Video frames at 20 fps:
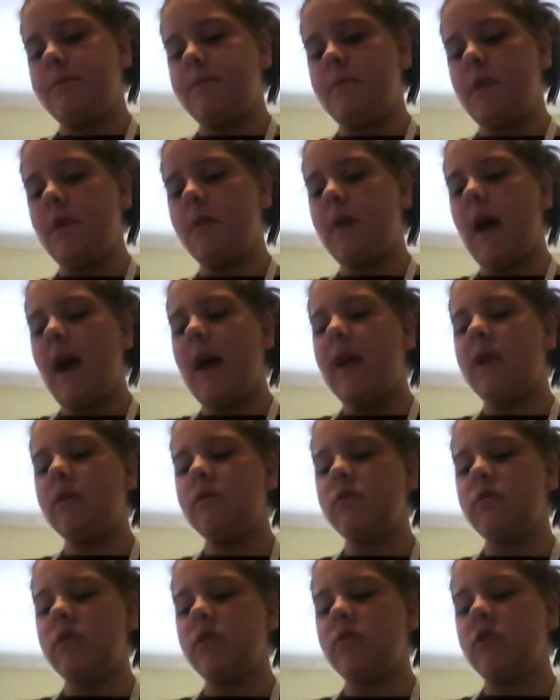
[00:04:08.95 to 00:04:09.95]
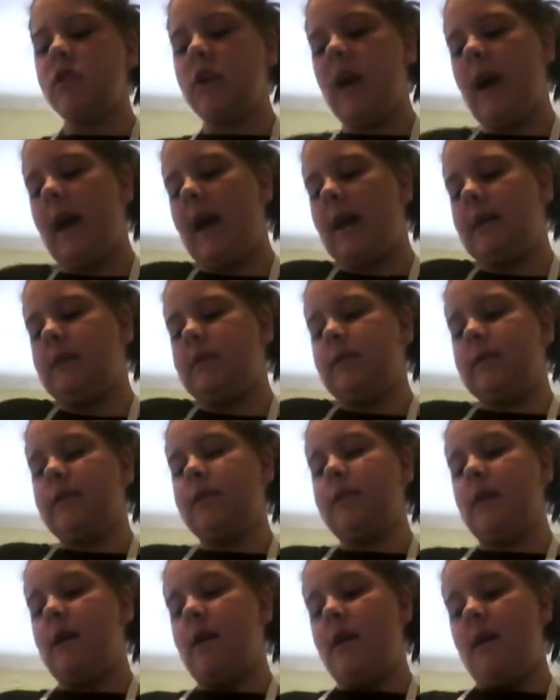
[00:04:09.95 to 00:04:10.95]
You can use your
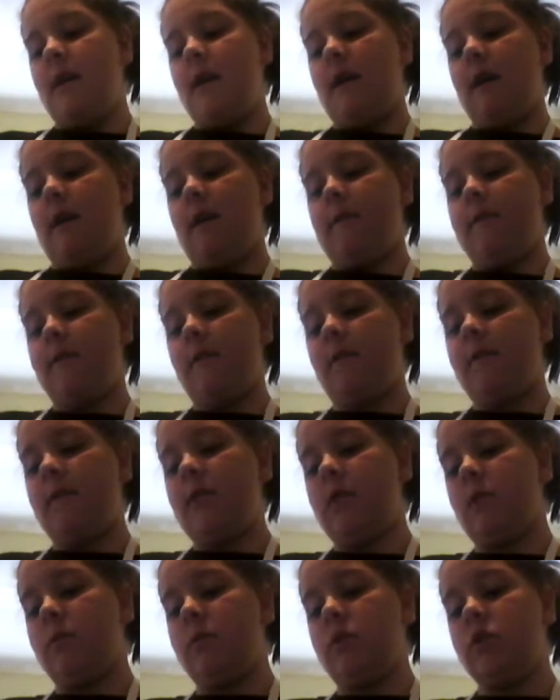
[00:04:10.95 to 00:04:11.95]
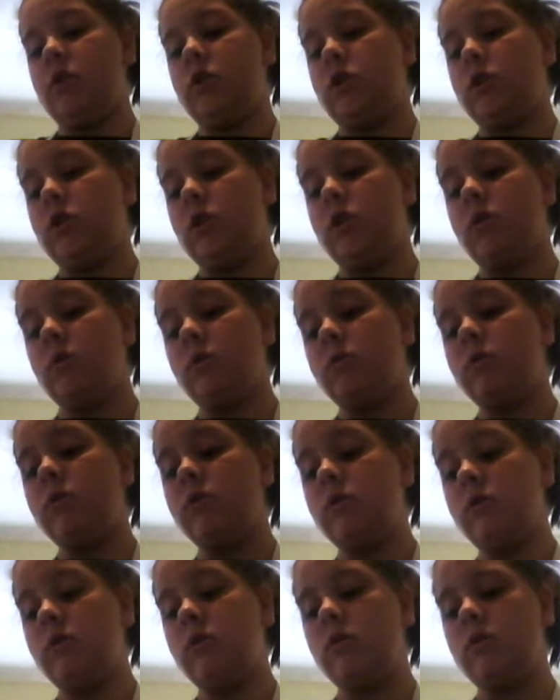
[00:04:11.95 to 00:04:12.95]
hands if you really want to.
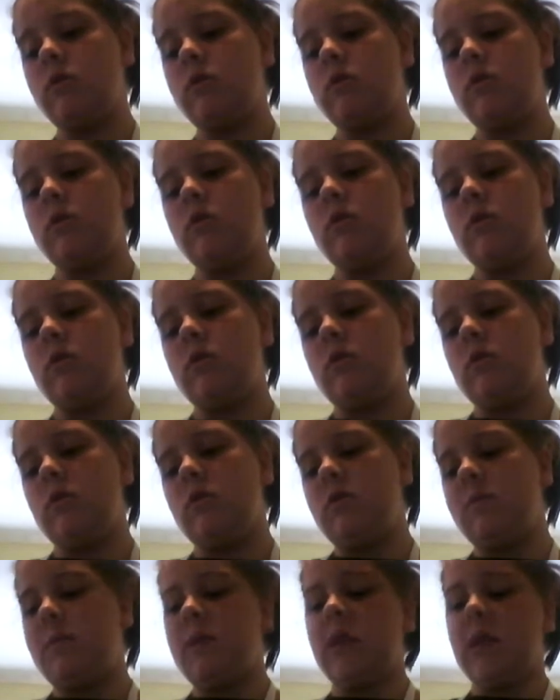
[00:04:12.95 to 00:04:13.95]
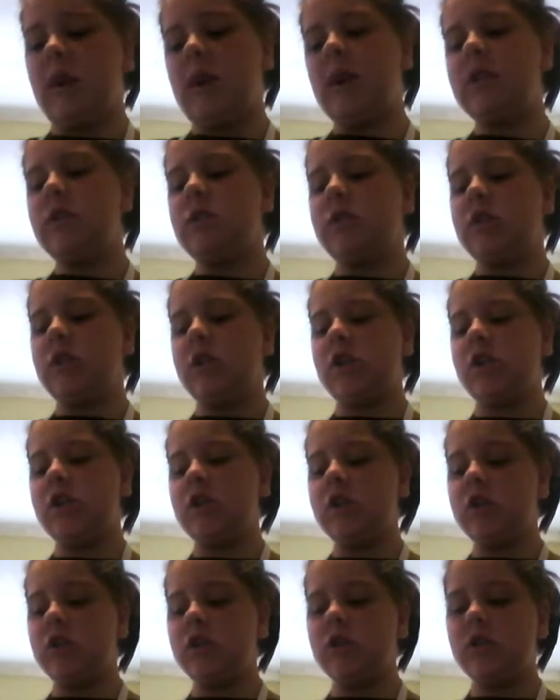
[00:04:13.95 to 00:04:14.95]
I mean, I guess you
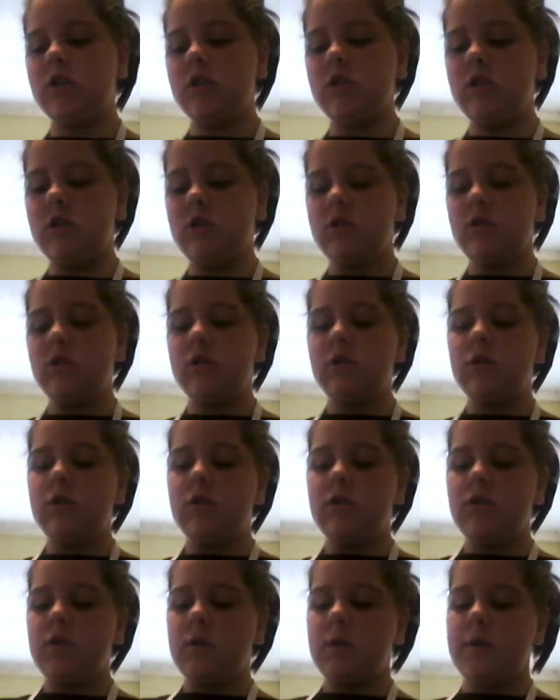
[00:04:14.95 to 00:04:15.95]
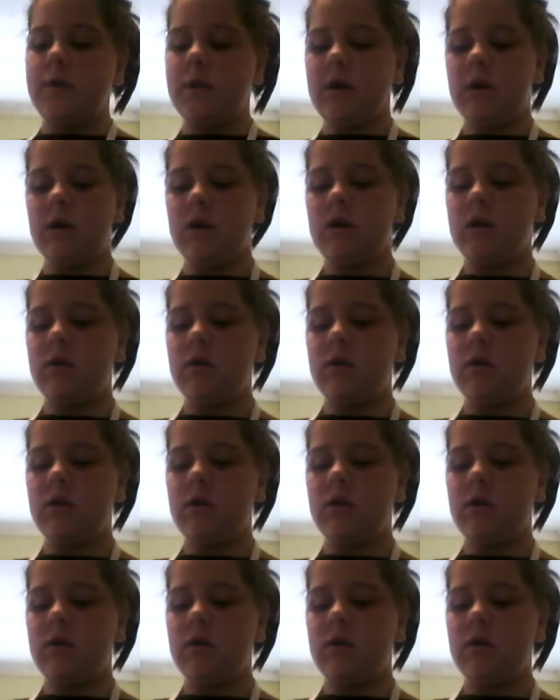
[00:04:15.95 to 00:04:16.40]
could, but